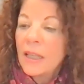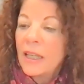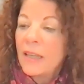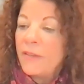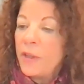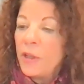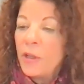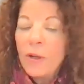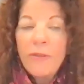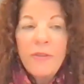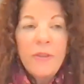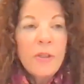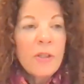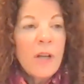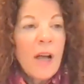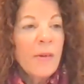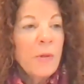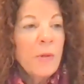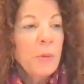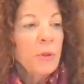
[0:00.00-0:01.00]
If you don't feel
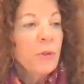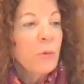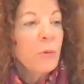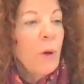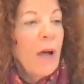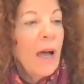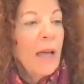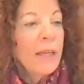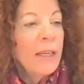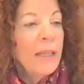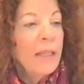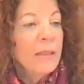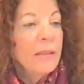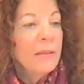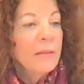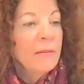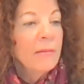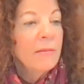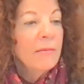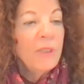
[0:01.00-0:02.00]
comfortable
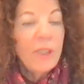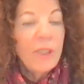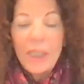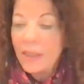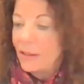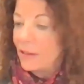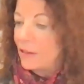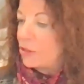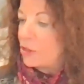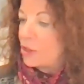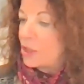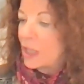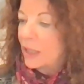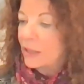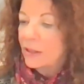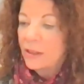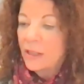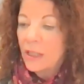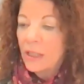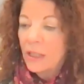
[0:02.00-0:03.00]
squatting, then
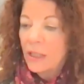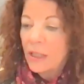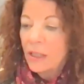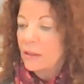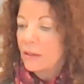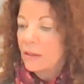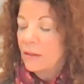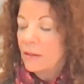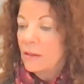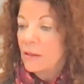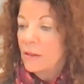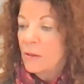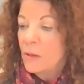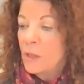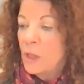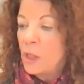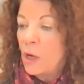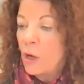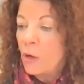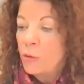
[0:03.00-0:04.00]
just,
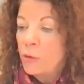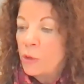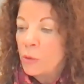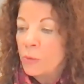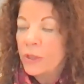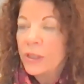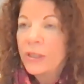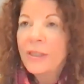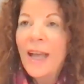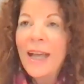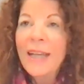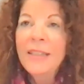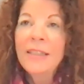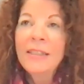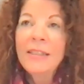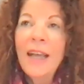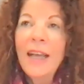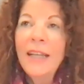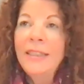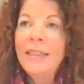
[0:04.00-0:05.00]
do a side
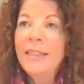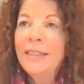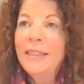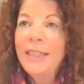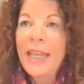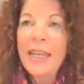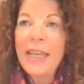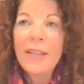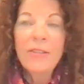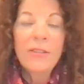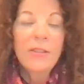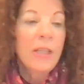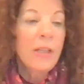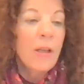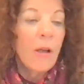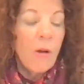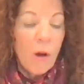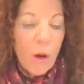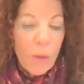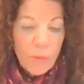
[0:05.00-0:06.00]
to side stance,
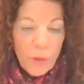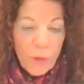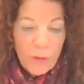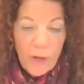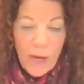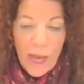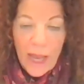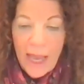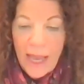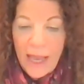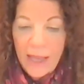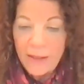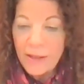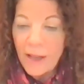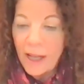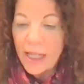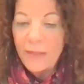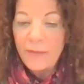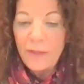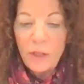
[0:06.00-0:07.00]
like arms overhead,
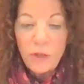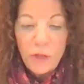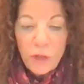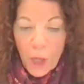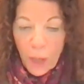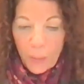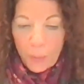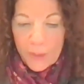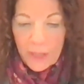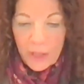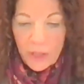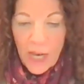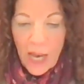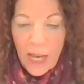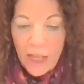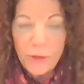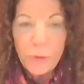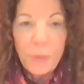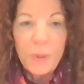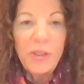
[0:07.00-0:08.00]
not even jumping
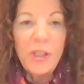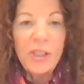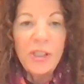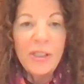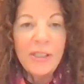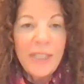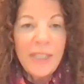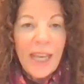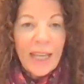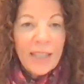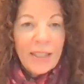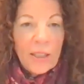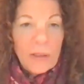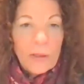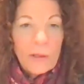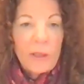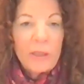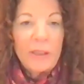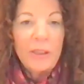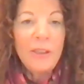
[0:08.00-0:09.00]
jacks, but just
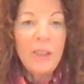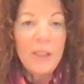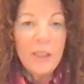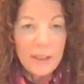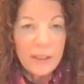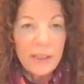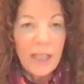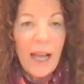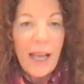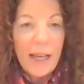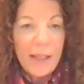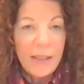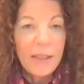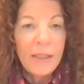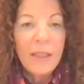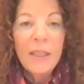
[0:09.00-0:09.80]
standing on to the side